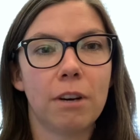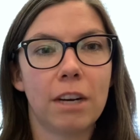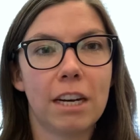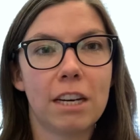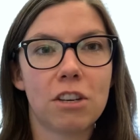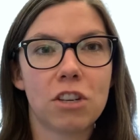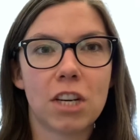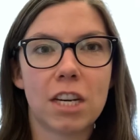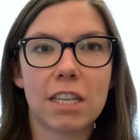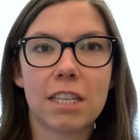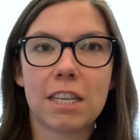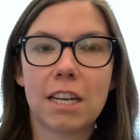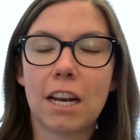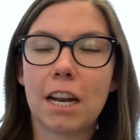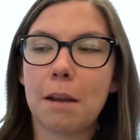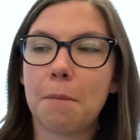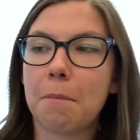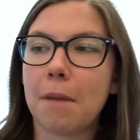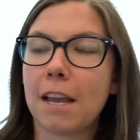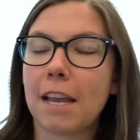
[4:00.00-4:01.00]
are interested
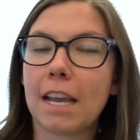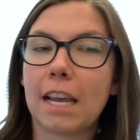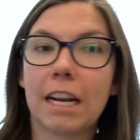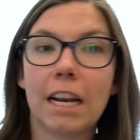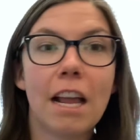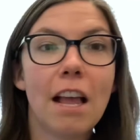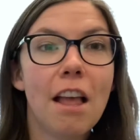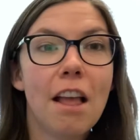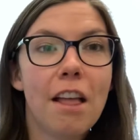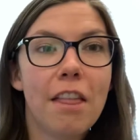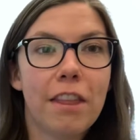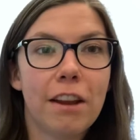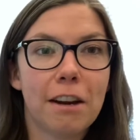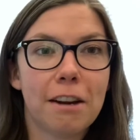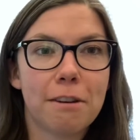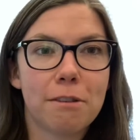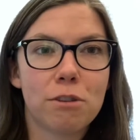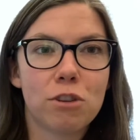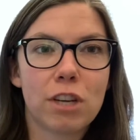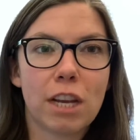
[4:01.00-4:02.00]
in making their
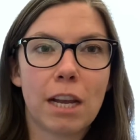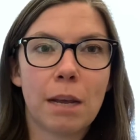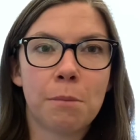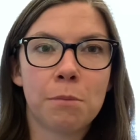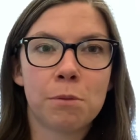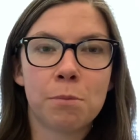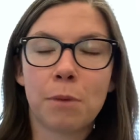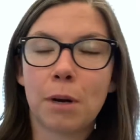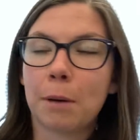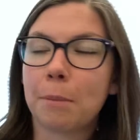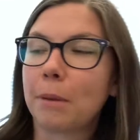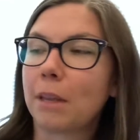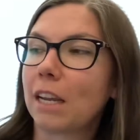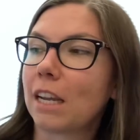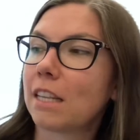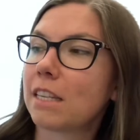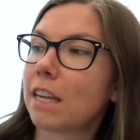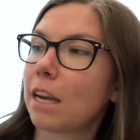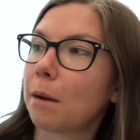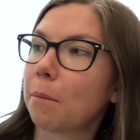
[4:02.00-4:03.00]
own jams,
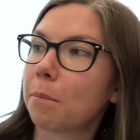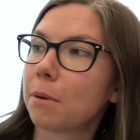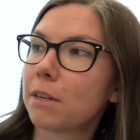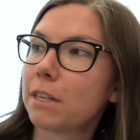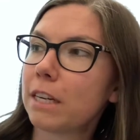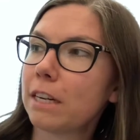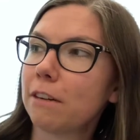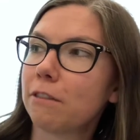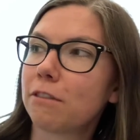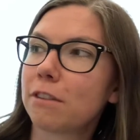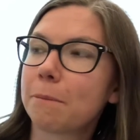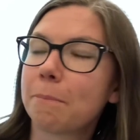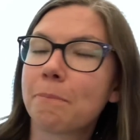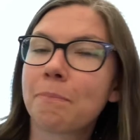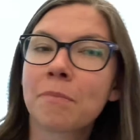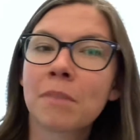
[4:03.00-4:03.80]
marmalades, and preserves.